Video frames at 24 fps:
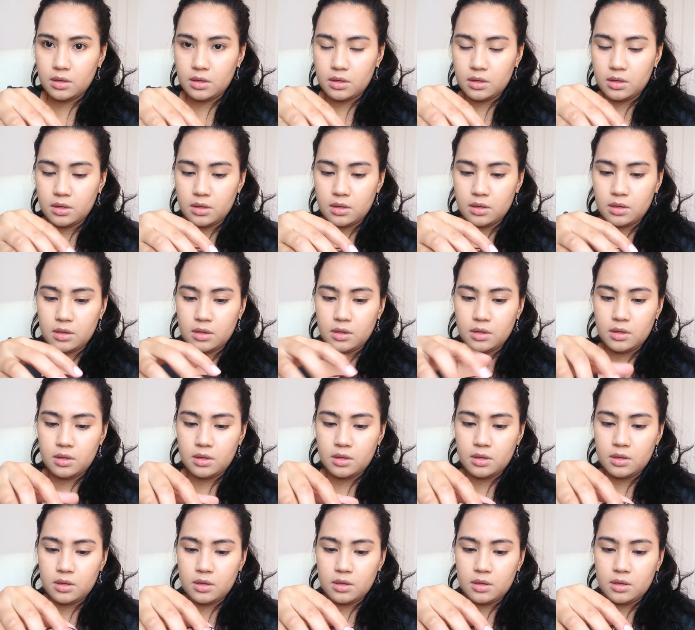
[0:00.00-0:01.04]

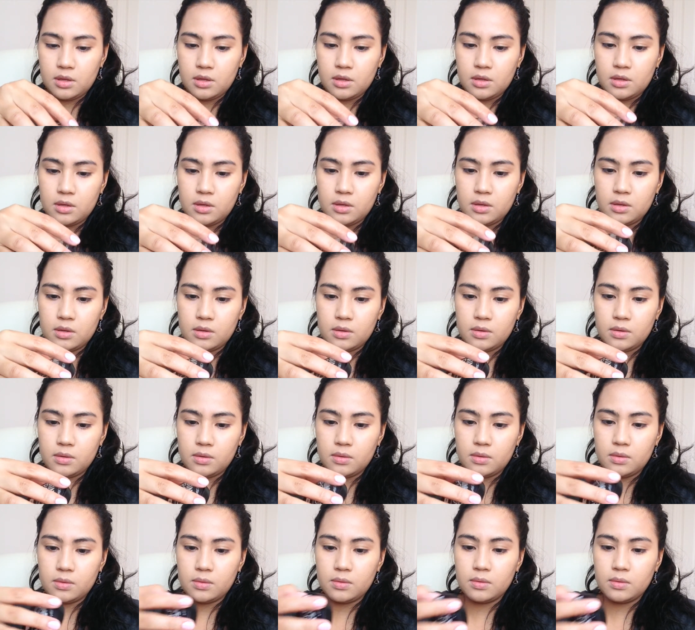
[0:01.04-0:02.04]
No one is speaking in this clip.